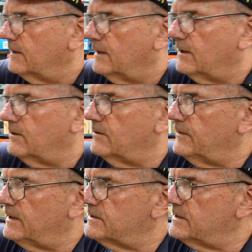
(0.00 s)
I don't know if
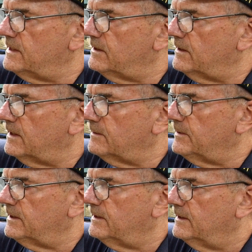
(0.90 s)
you can see it or not,
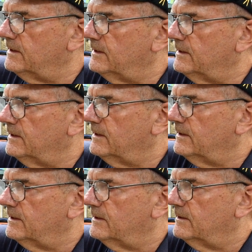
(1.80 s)
but
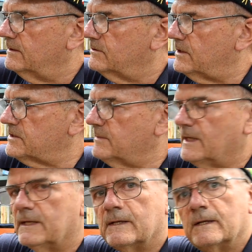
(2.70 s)
trust
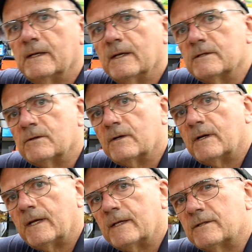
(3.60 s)
me, it's sort of
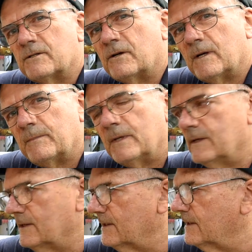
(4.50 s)
like syrup.
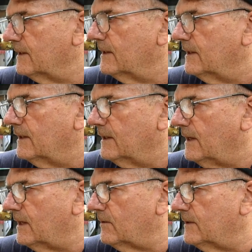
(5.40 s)

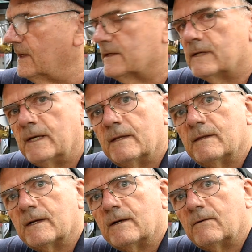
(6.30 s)
I don't think it's any
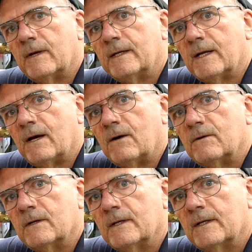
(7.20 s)
thicker right
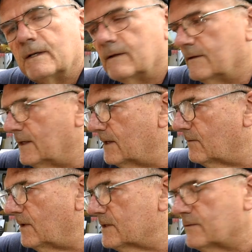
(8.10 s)
now than it
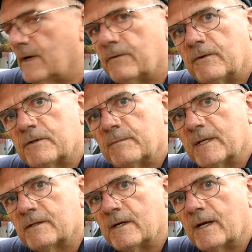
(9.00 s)
was when I first
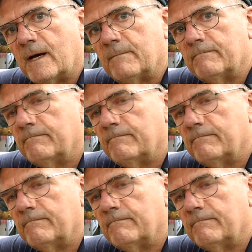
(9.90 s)
mixed it up.